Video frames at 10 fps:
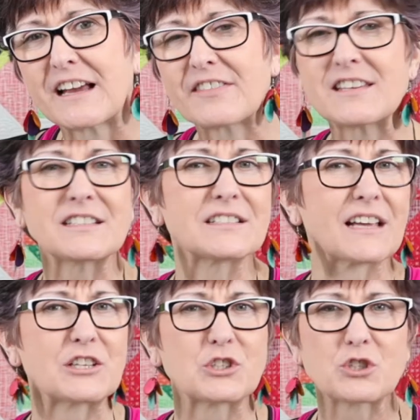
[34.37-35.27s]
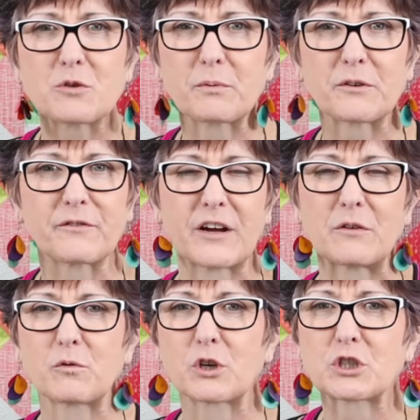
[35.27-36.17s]
This is a super
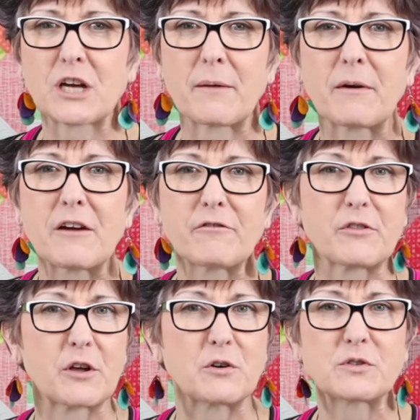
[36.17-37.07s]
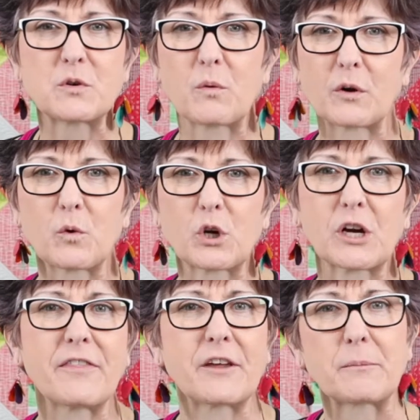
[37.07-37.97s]
fun workshop for those who want to work
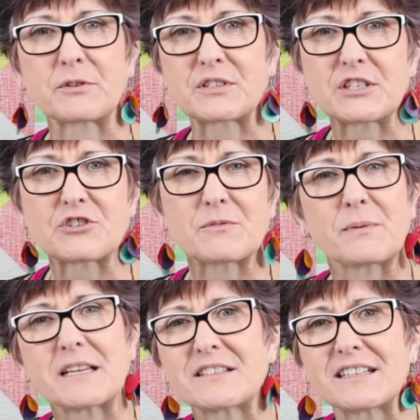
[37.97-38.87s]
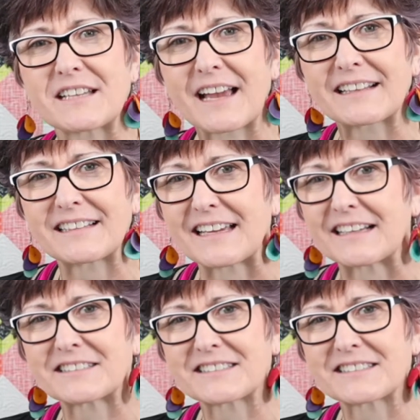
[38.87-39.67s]
on their precision piecing techniques.